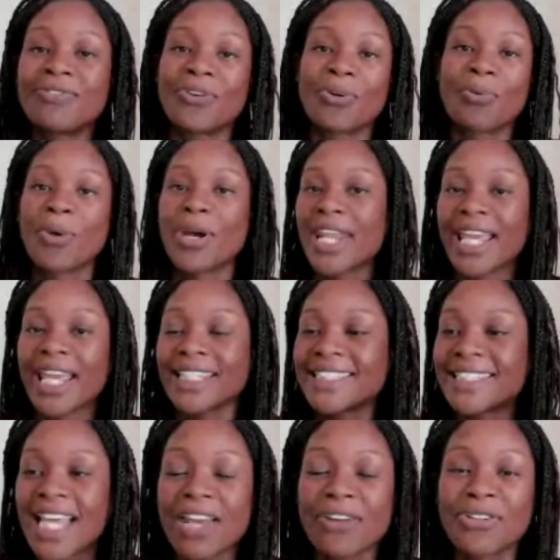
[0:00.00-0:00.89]
for one
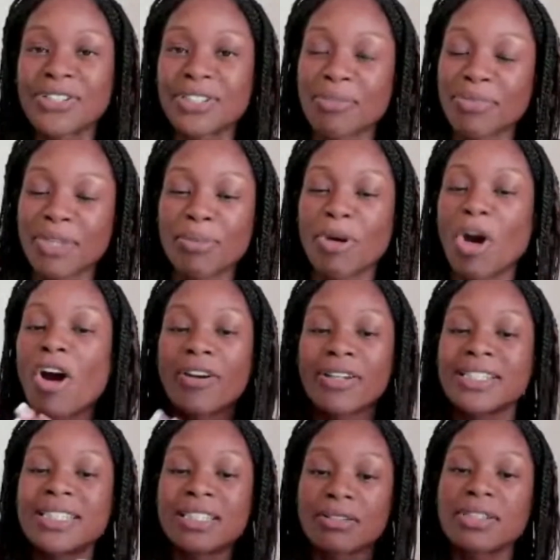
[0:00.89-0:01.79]
night stand or something, but
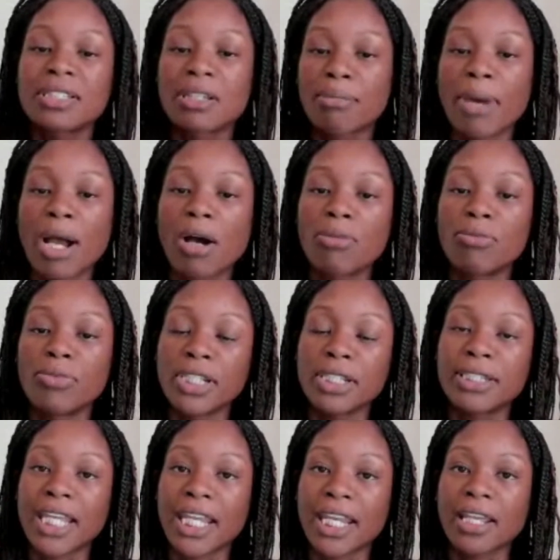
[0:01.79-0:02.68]
aren't serious about
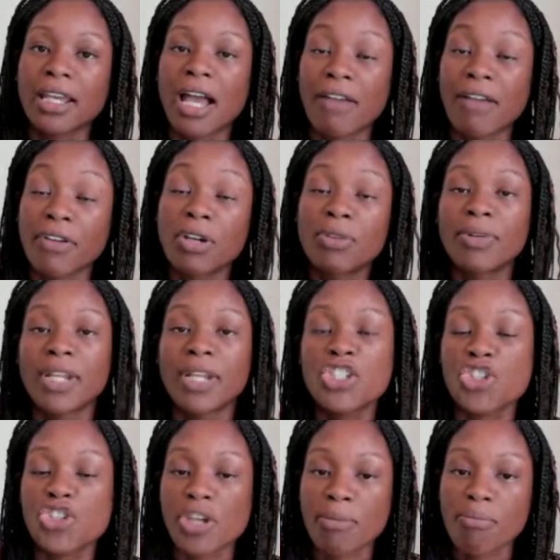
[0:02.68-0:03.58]
really dating, having a
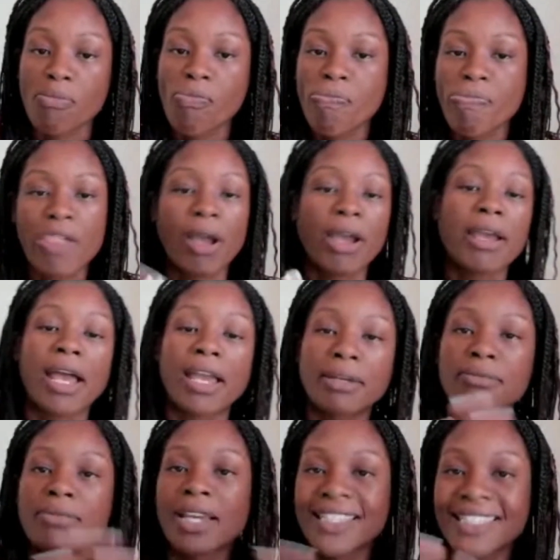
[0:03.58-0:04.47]
relationship.
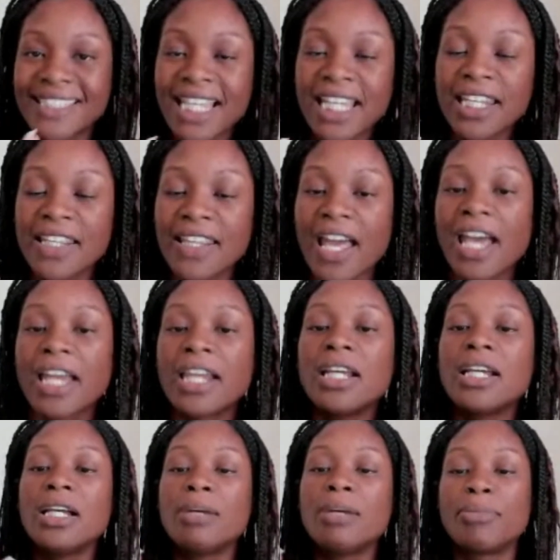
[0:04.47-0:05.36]
I extended that.
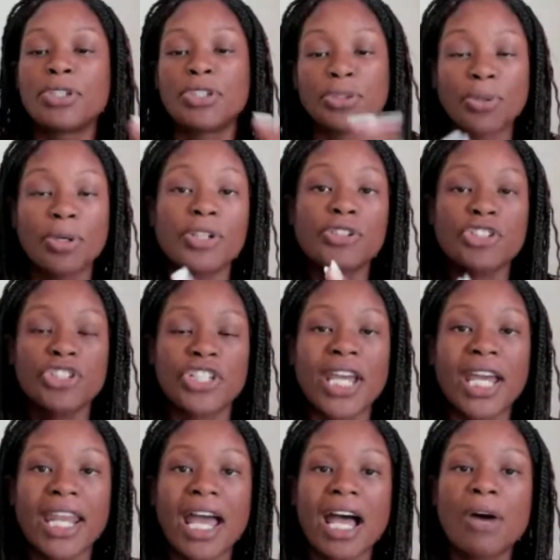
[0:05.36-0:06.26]
But do you
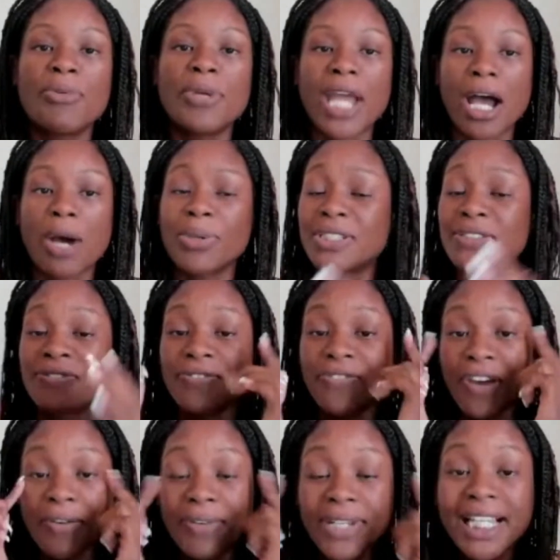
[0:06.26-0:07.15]
understand how now it's
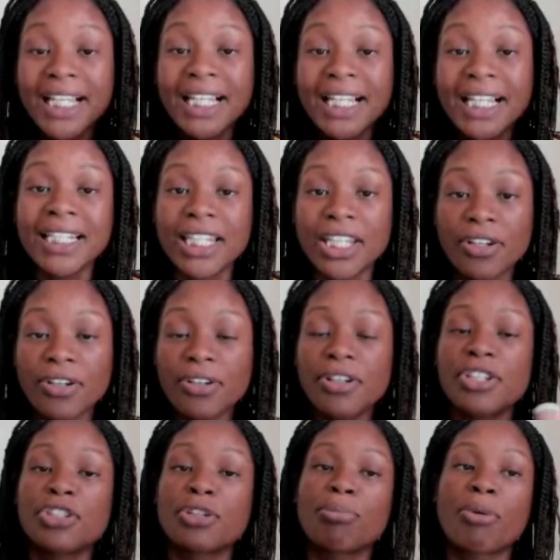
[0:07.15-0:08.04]
very clear
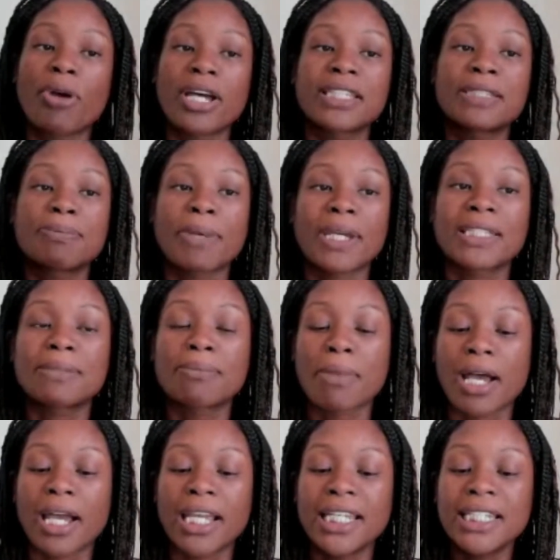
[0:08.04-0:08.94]
in your prospect's
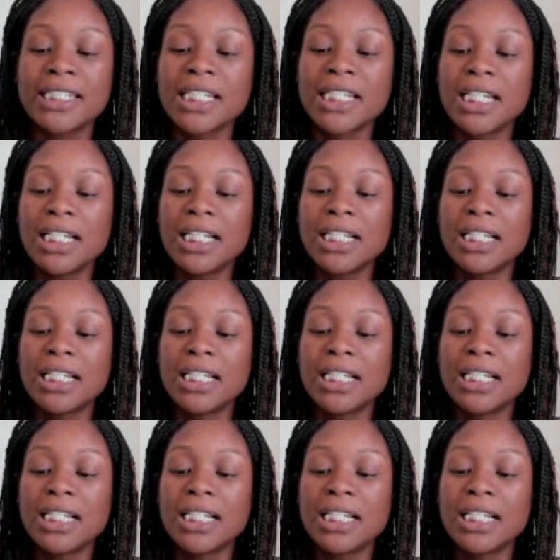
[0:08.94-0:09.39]
mind